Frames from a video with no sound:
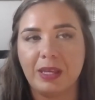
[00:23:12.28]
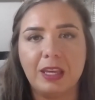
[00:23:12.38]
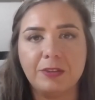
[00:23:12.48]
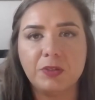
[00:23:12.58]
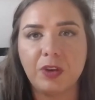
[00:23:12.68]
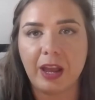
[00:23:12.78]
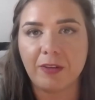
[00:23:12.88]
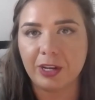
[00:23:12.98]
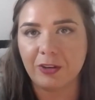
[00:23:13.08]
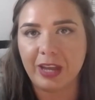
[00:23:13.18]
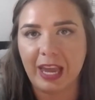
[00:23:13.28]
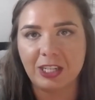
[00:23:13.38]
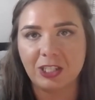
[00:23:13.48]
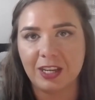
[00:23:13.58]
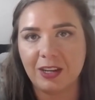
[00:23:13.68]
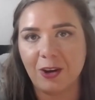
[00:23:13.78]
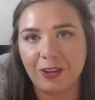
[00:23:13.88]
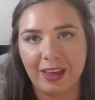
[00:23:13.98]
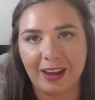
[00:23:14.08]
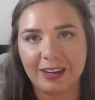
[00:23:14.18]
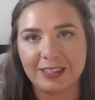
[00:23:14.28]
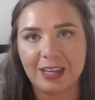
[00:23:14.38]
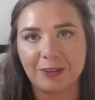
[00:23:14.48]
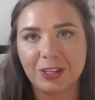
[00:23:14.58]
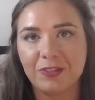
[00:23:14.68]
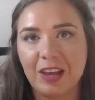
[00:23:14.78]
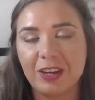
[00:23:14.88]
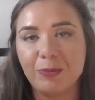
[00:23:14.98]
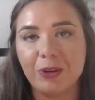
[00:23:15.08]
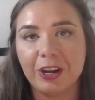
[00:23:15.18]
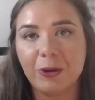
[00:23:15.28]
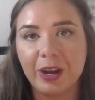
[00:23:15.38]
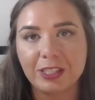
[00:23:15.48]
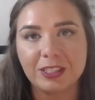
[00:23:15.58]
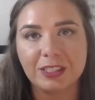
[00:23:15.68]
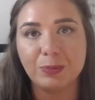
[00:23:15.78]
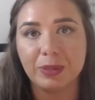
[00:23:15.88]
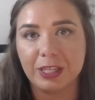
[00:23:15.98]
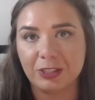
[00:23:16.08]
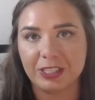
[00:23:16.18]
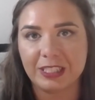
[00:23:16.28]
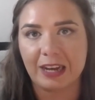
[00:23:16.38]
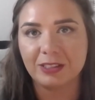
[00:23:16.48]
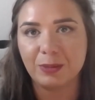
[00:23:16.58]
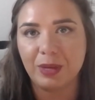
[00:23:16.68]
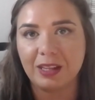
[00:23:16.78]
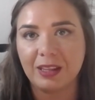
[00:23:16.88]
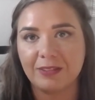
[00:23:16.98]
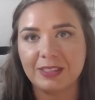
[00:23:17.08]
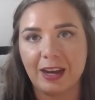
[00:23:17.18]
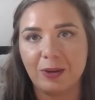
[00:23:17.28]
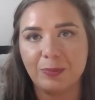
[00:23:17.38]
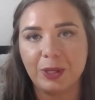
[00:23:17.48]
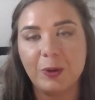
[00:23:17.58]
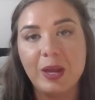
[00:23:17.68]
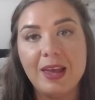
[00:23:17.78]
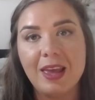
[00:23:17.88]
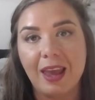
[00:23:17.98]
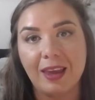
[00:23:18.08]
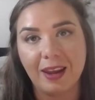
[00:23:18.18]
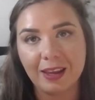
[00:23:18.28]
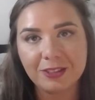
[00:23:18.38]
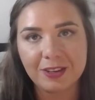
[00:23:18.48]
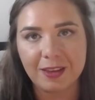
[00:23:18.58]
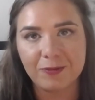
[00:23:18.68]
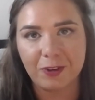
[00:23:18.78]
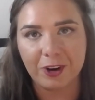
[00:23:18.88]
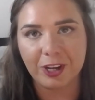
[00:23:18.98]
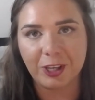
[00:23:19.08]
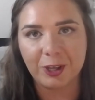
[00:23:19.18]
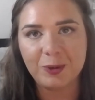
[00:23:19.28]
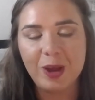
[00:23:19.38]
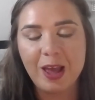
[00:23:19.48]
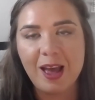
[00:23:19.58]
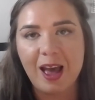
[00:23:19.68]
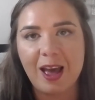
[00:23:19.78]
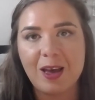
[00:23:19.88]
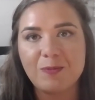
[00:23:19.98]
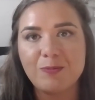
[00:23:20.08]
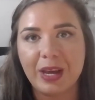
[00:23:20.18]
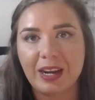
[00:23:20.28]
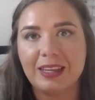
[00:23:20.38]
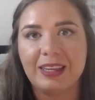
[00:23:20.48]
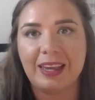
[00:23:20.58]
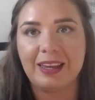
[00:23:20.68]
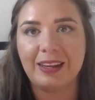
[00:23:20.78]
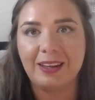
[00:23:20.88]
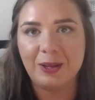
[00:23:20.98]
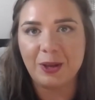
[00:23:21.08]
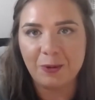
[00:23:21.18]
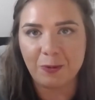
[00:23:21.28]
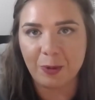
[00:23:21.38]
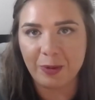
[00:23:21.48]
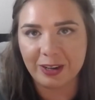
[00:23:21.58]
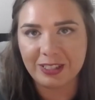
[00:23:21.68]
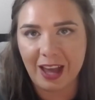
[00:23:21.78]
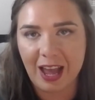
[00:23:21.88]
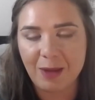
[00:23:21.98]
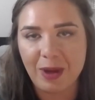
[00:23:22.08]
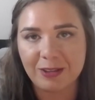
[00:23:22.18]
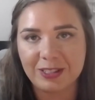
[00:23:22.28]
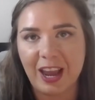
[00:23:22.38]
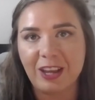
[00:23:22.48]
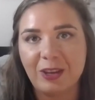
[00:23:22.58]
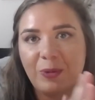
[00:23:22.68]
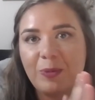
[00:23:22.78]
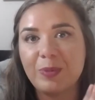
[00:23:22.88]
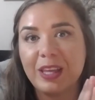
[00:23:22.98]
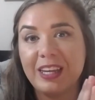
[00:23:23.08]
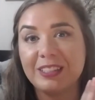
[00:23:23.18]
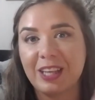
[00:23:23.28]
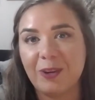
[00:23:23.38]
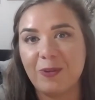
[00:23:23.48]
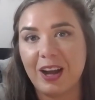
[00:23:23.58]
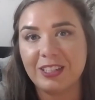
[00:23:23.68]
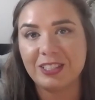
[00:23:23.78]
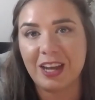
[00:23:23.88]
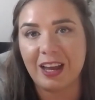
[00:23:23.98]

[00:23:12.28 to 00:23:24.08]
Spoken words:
gifts for every occasion, all that kind of stuff. So if you have any more questions, please reach out to me. I'd love to help you and answer them for you. But again, one more time, I'll tell you, please go watch,